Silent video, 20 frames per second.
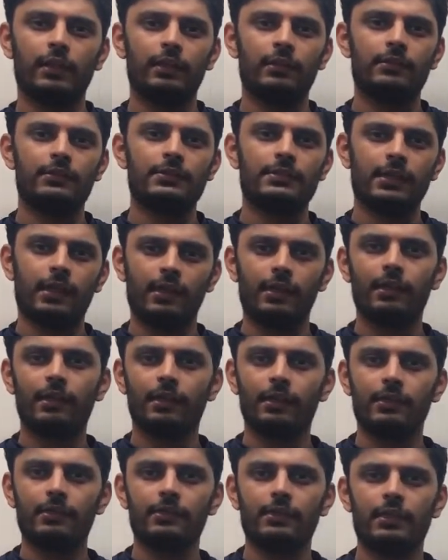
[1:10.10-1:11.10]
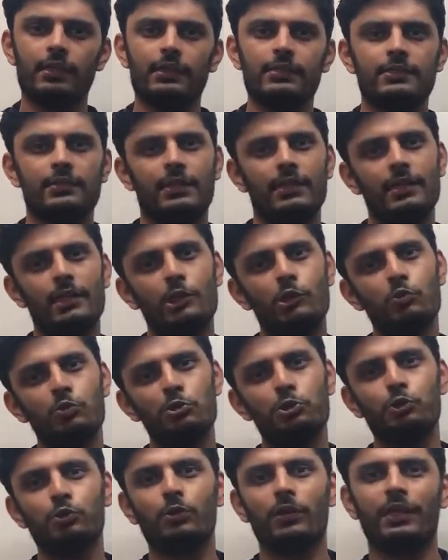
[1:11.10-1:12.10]
in cycling is equal
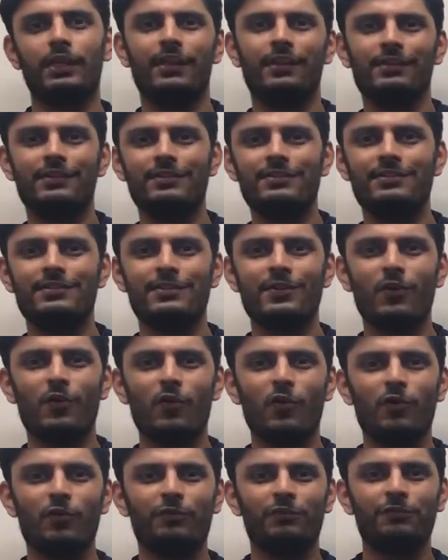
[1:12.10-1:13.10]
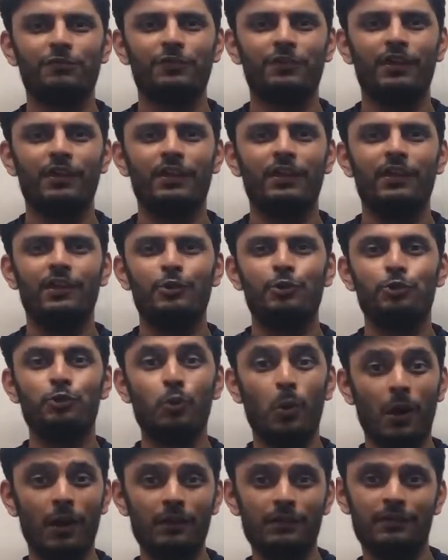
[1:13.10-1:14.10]
to a cadence of
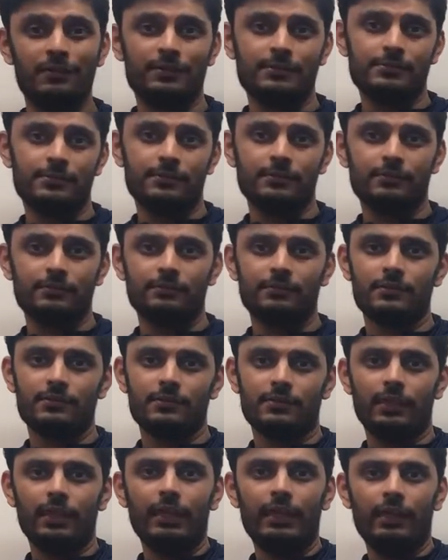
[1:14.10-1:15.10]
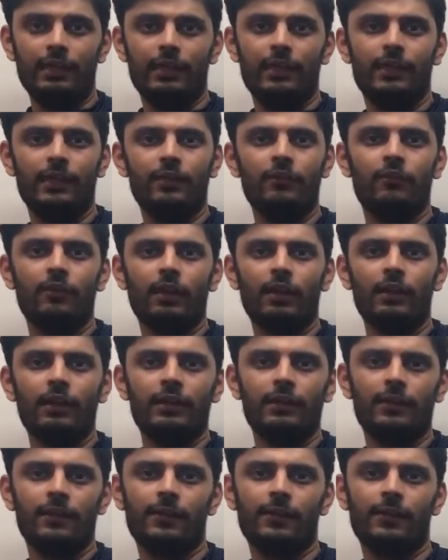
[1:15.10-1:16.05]
200 in running.